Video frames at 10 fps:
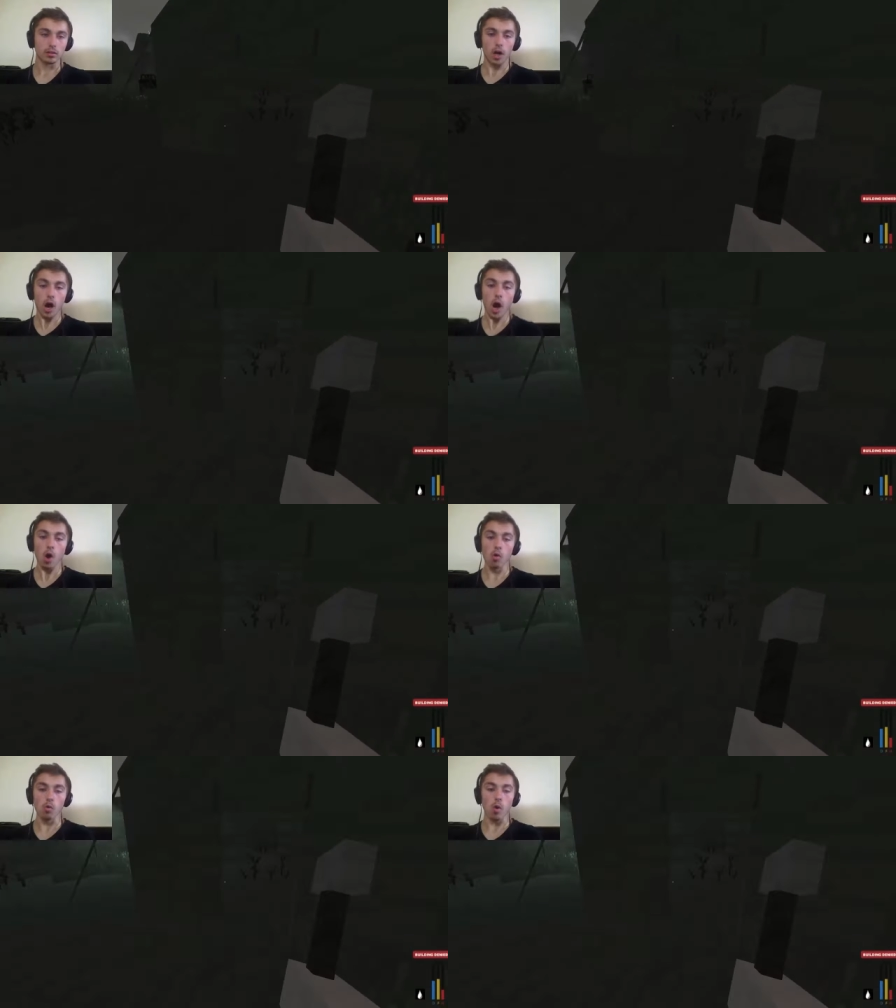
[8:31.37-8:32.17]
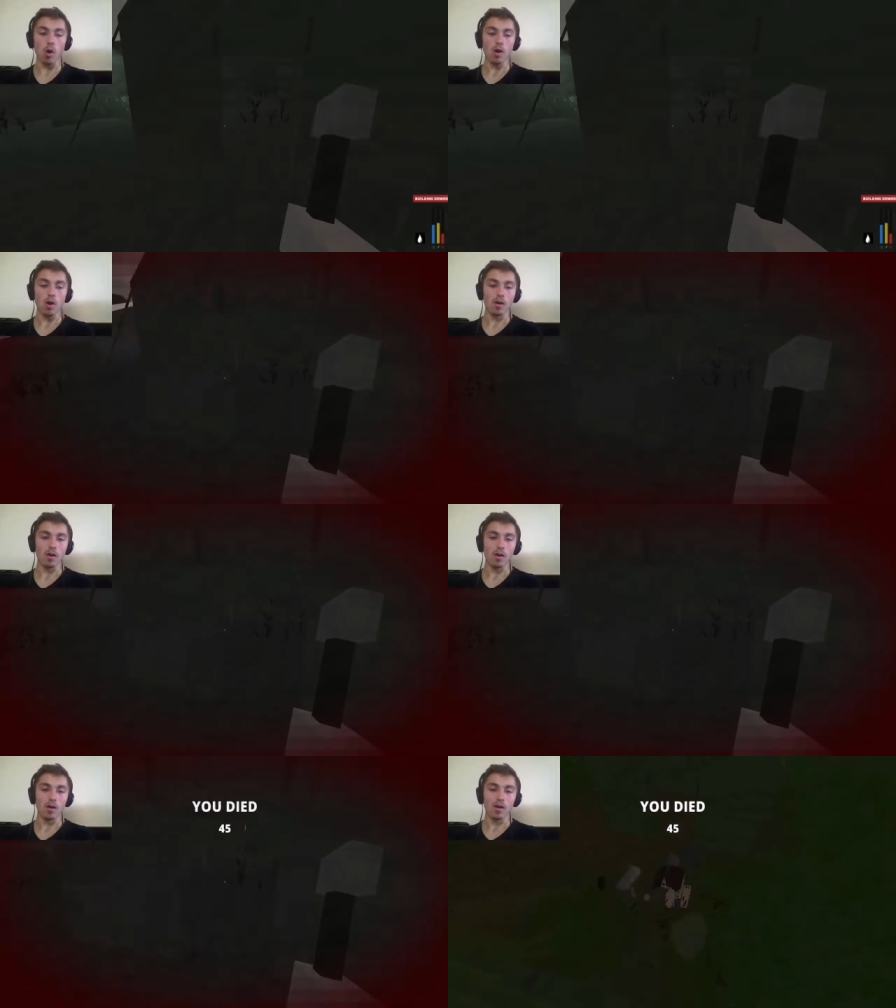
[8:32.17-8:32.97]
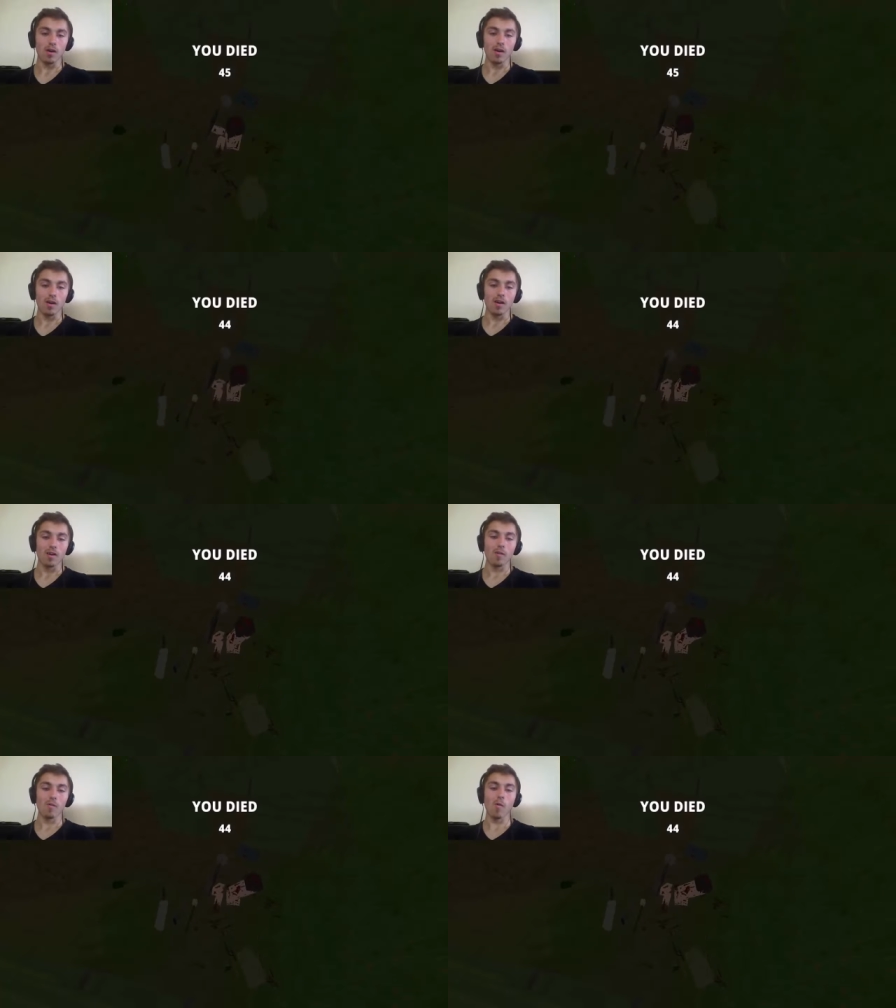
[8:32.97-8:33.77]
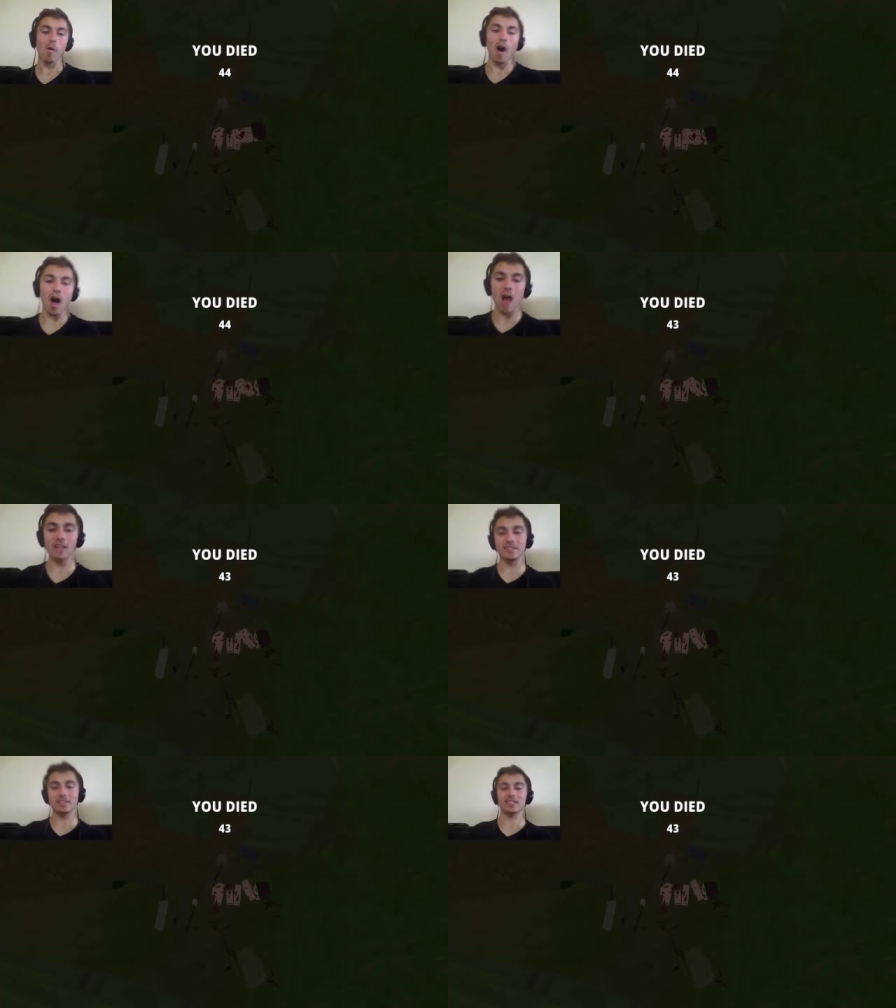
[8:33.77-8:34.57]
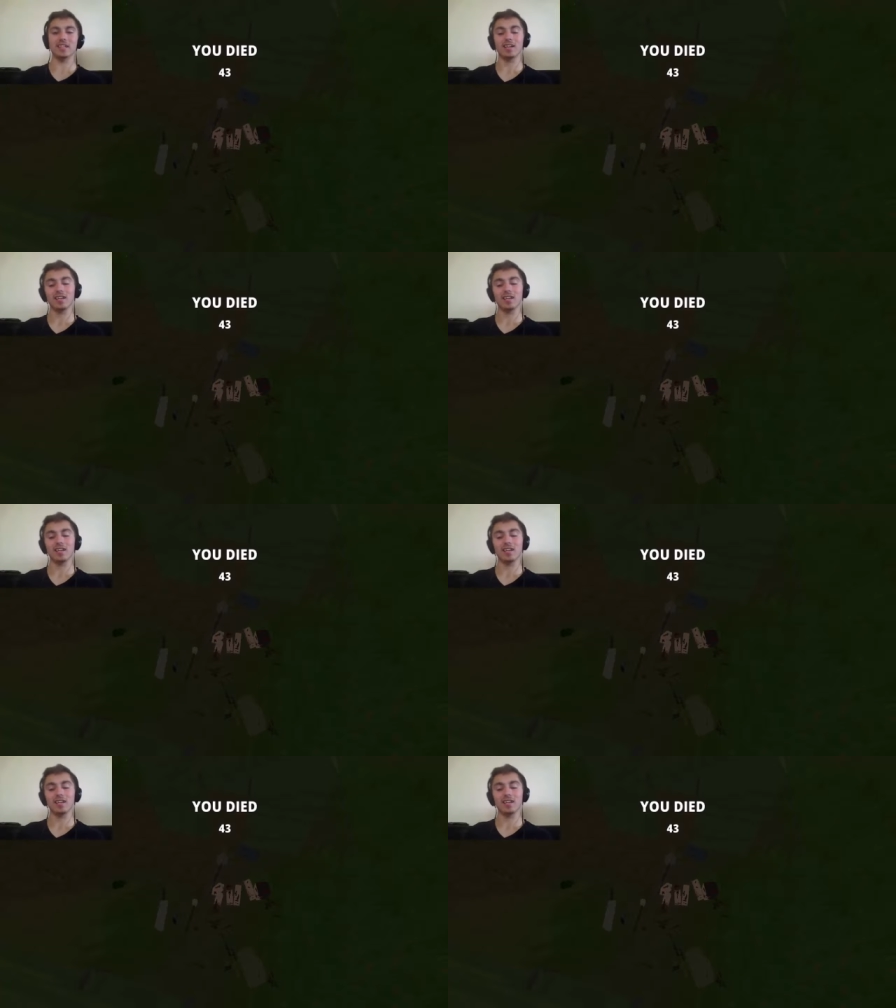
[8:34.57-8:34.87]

Oh! What?